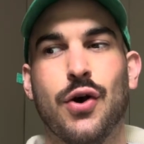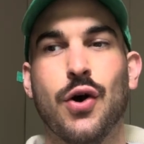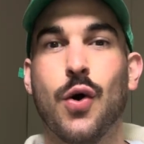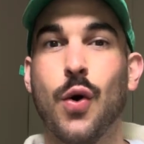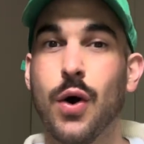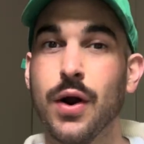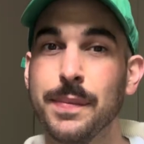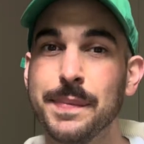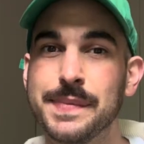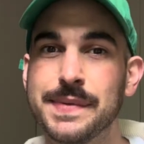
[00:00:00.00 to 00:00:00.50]

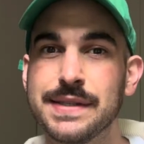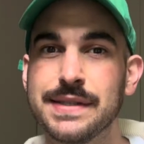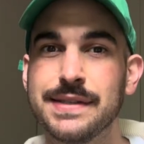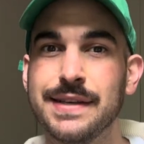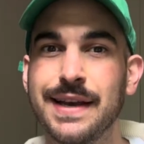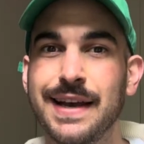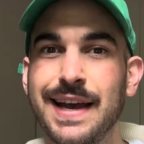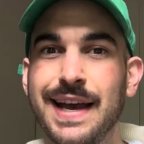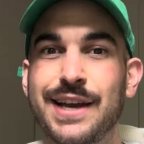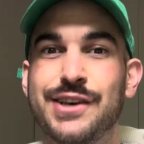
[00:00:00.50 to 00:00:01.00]
corpse
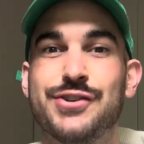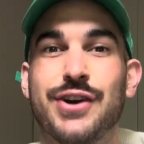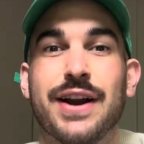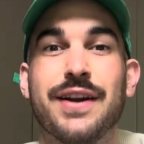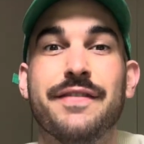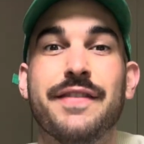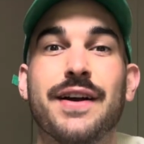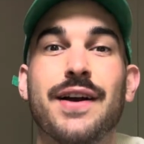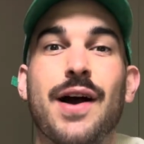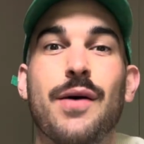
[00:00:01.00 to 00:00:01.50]
and trying to
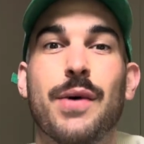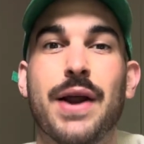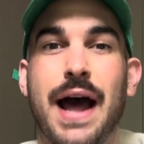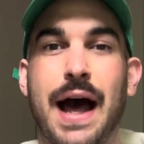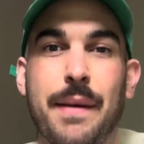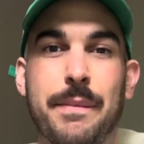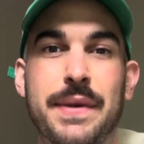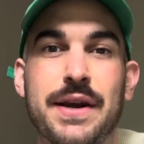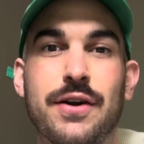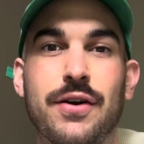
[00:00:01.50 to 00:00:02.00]
figure out what
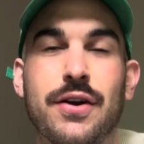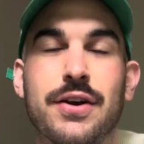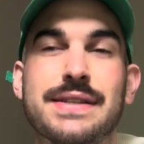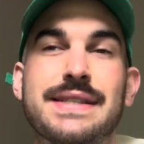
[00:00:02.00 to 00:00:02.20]
happened to her.